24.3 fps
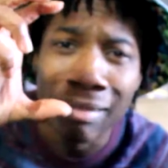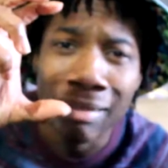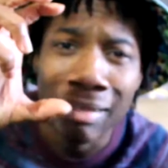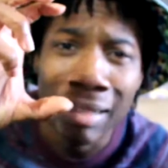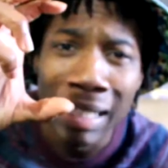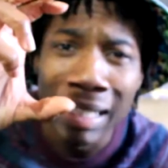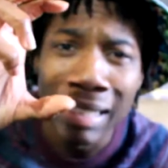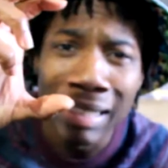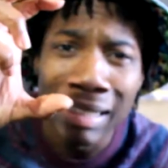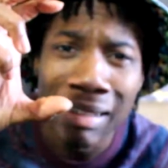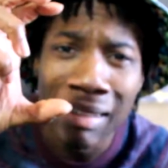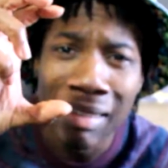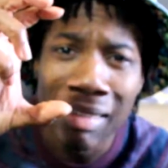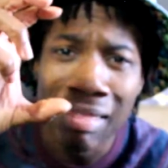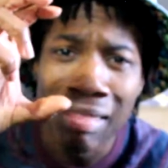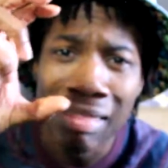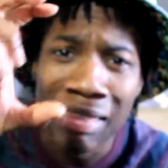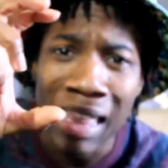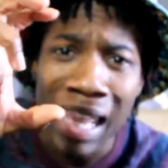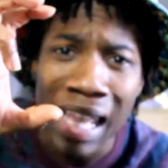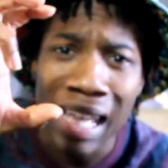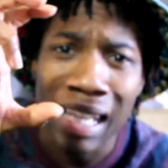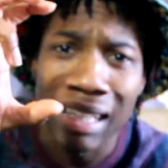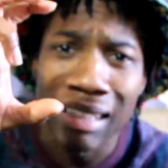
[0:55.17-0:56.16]
this
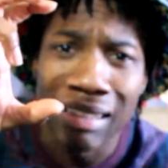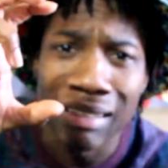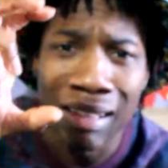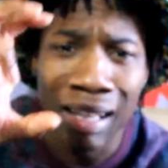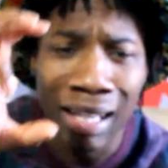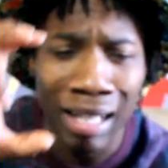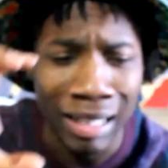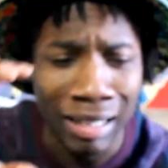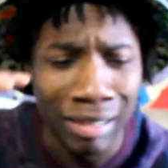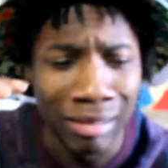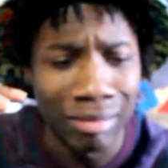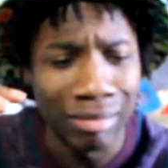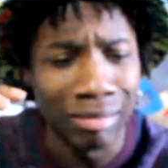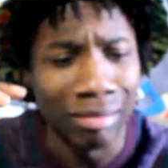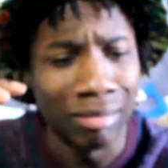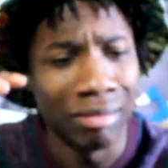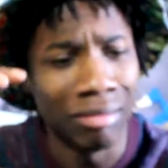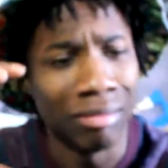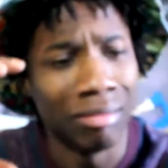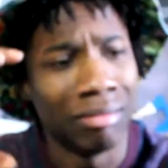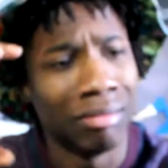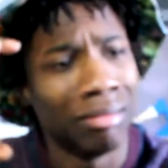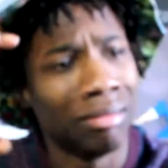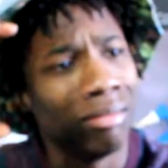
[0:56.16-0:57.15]
thick,
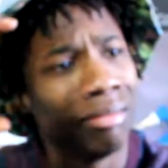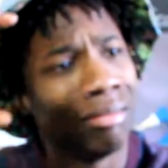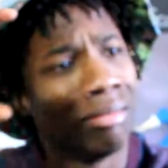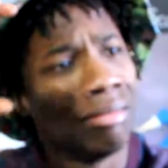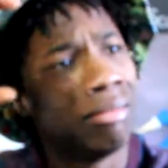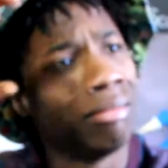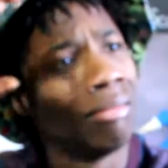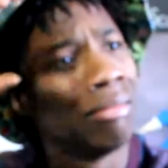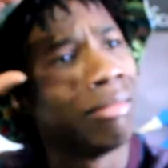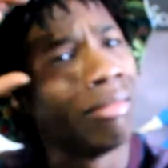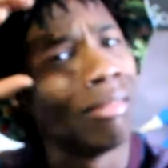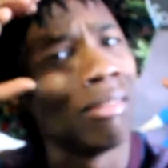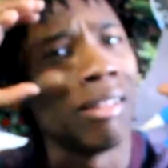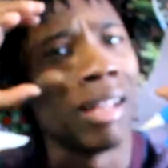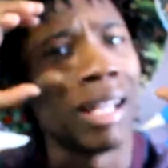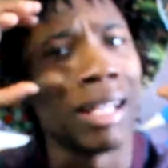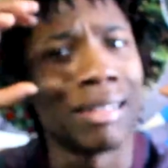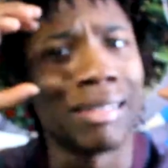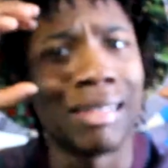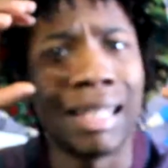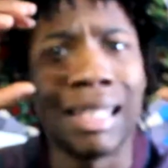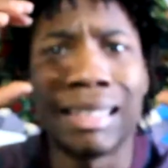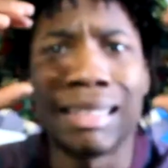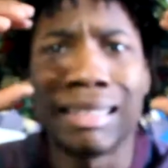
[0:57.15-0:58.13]

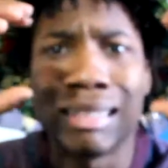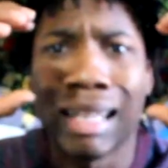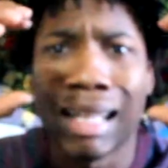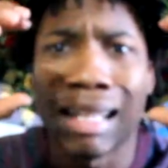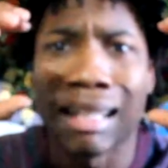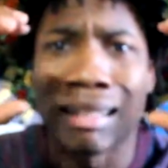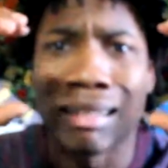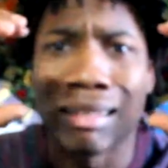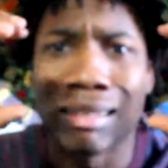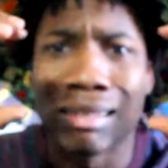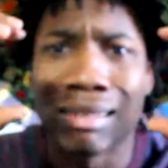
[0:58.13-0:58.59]
like this thick.